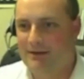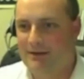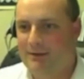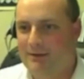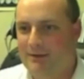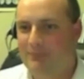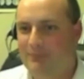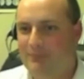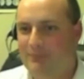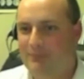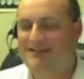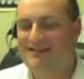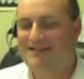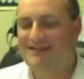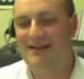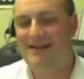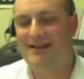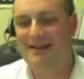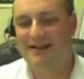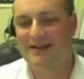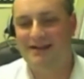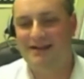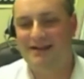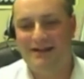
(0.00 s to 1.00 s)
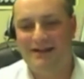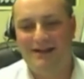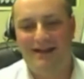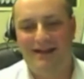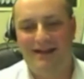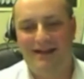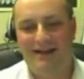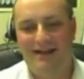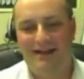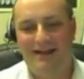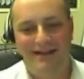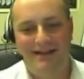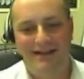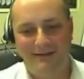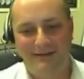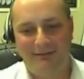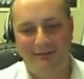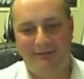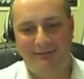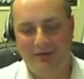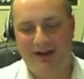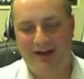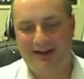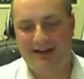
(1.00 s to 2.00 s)
but it's and, not like it's
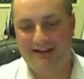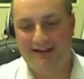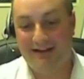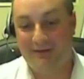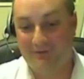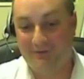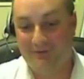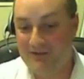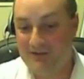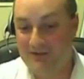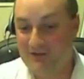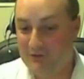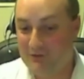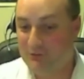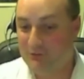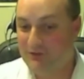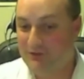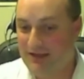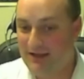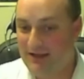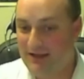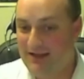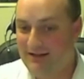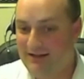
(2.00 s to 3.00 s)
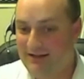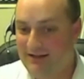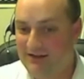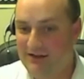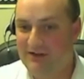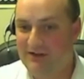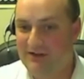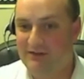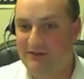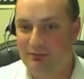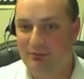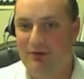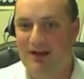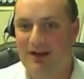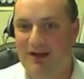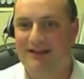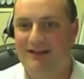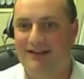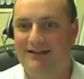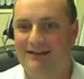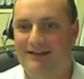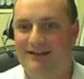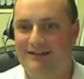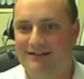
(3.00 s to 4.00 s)
not bright like visual light. It's it's
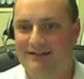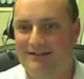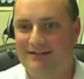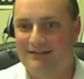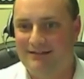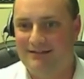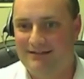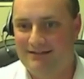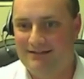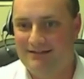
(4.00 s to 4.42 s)
bright in